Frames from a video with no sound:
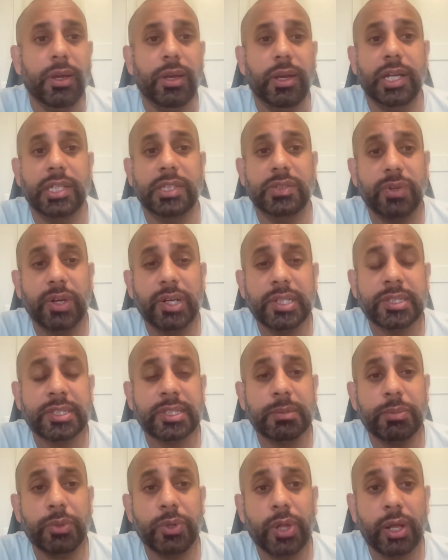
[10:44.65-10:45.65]
It's a very
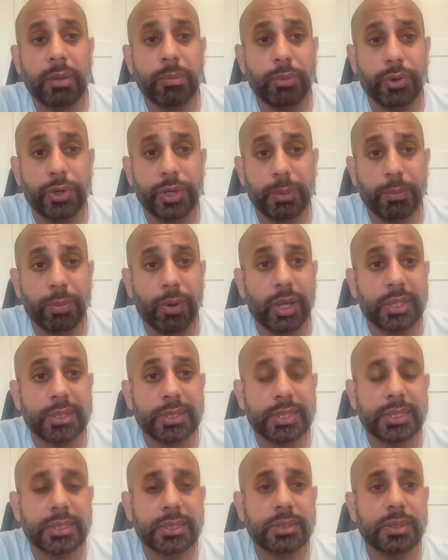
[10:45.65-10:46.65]
simple onboarding
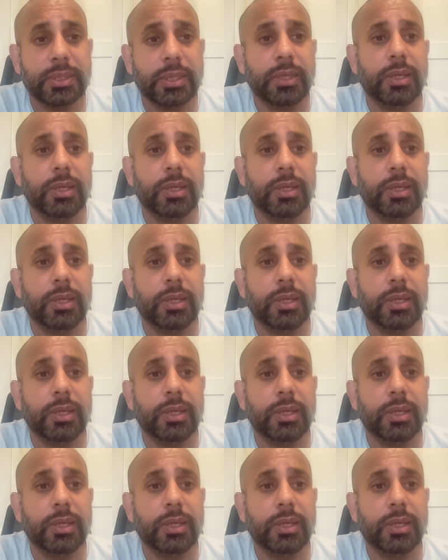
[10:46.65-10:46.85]
process.